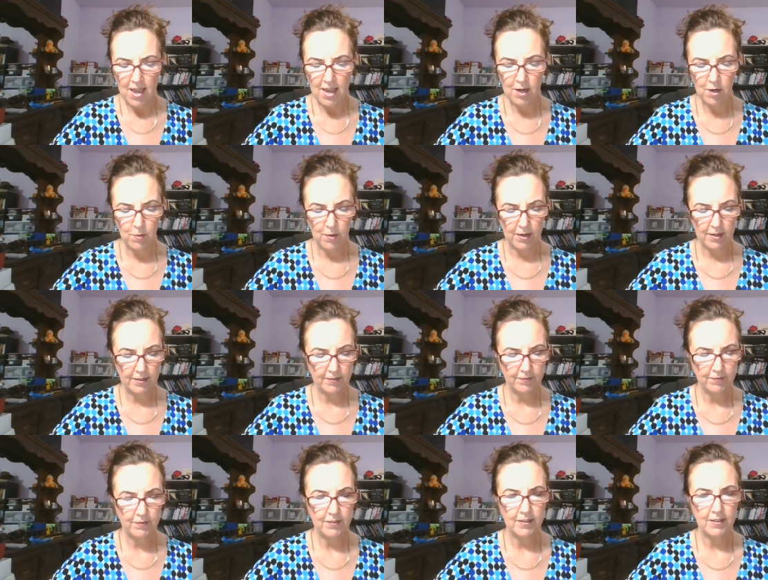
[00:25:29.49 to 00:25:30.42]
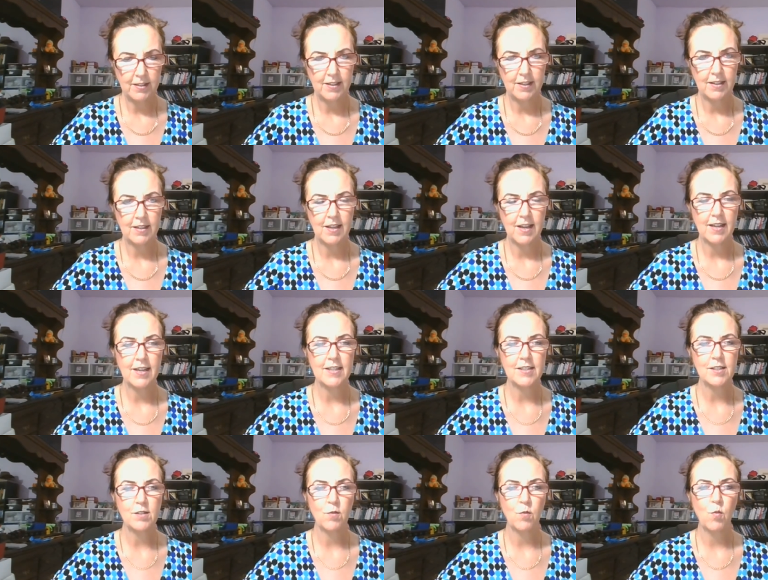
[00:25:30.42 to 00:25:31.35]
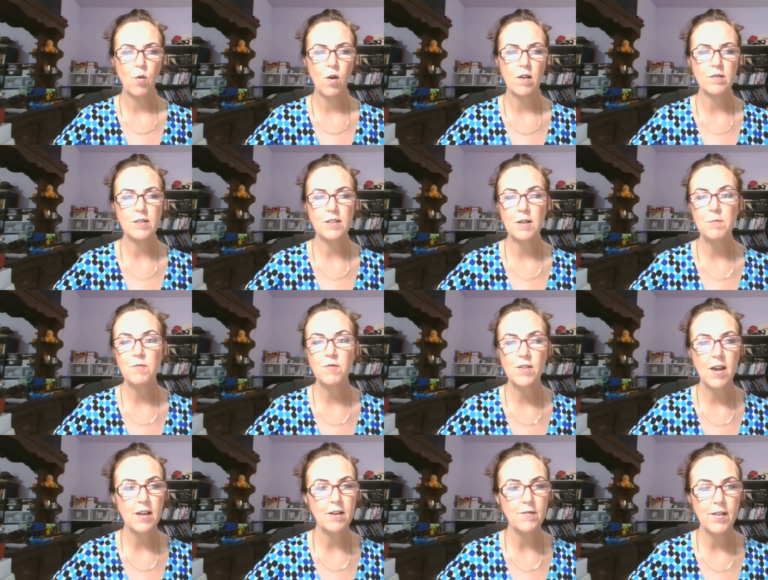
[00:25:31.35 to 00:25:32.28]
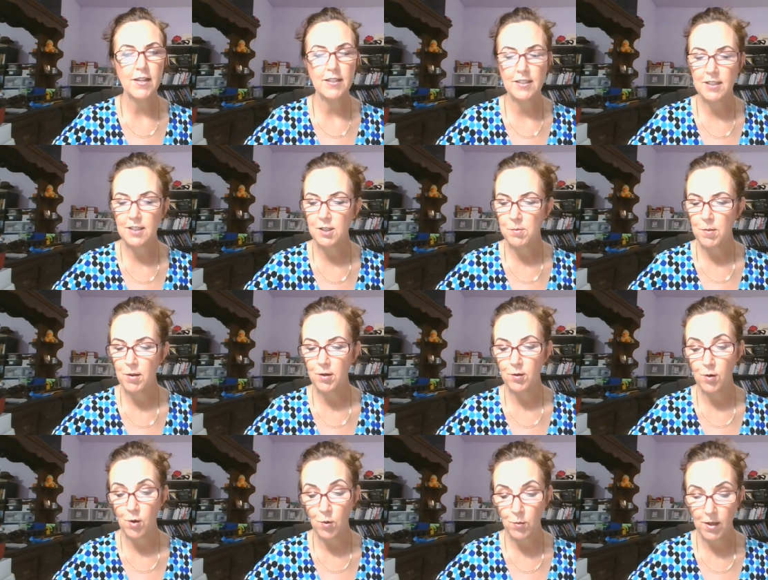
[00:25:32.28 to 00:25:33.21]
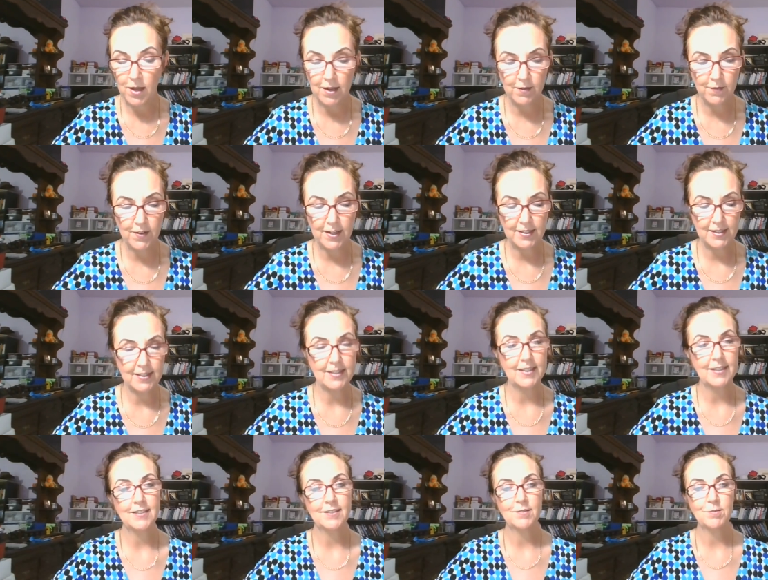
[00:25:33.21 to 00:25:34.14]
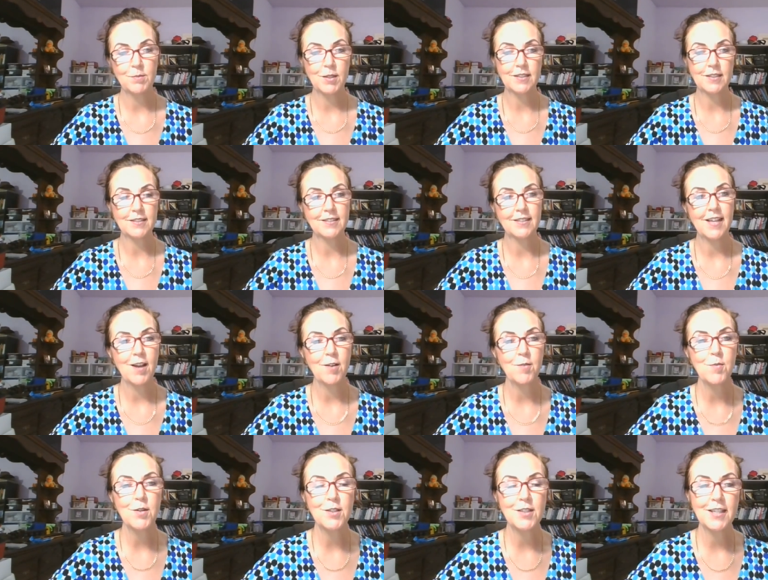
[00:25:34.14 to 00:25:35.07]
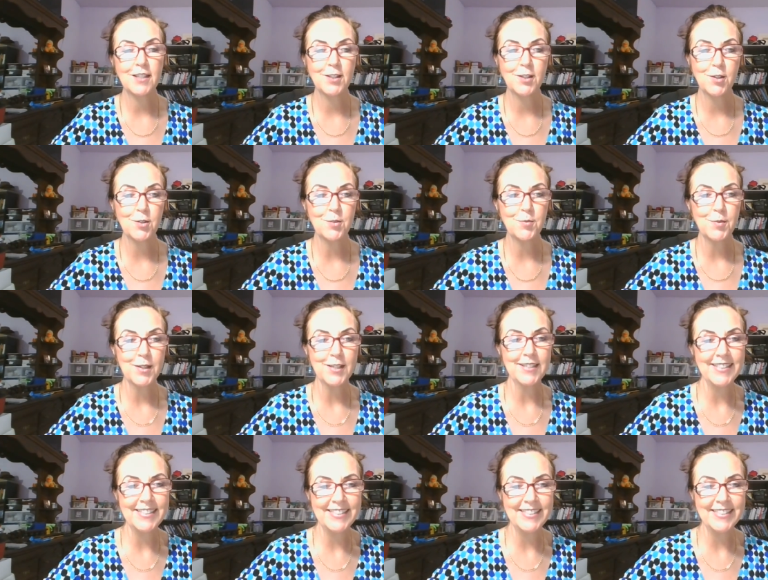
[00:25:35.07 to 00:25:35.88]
anyway, I guess some kind of vaccine's better than no kind of vaccine, but I want to take the good one.